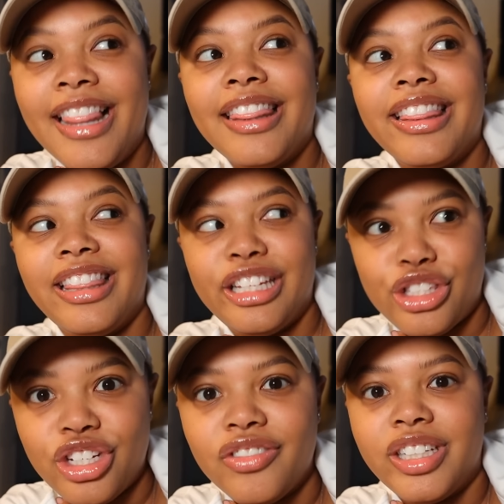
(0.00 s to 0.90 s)

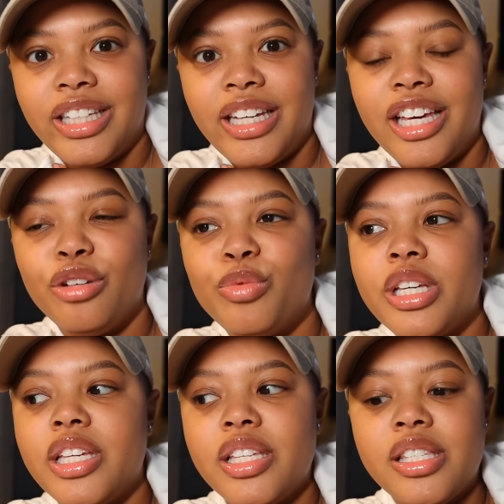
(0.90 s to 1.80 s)
Literally, it
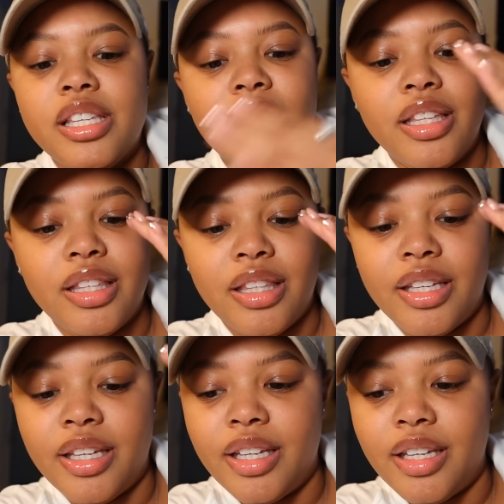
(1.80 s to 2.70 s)
was
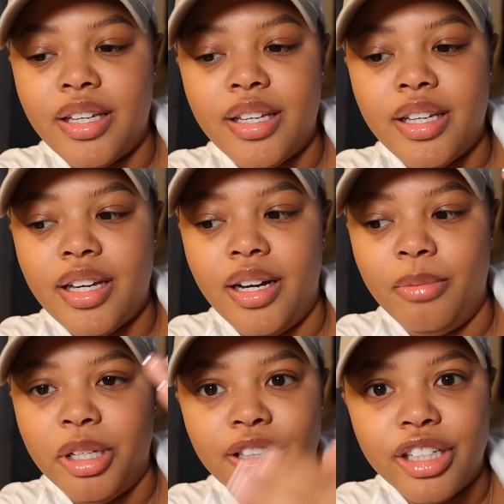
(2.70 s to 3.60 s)
the
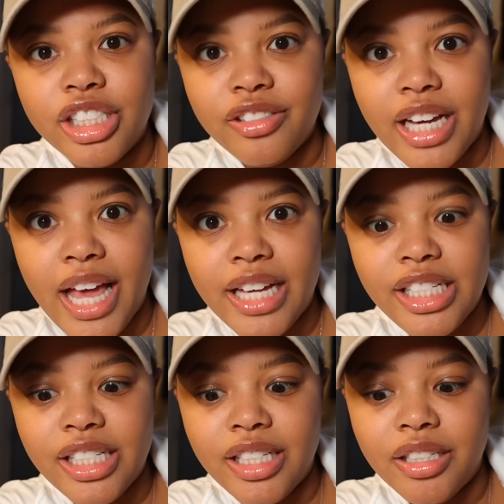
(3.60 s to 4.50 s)
um allergic
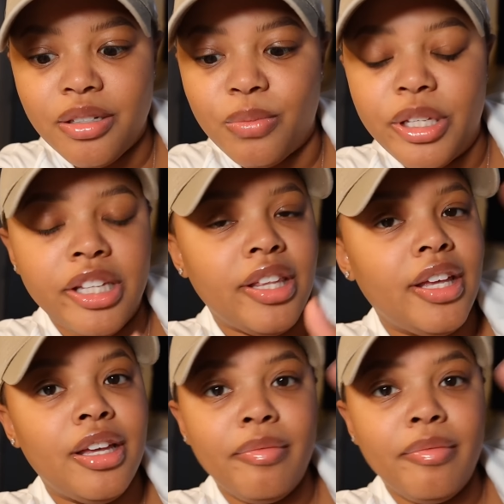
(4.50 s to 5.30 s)
reaction with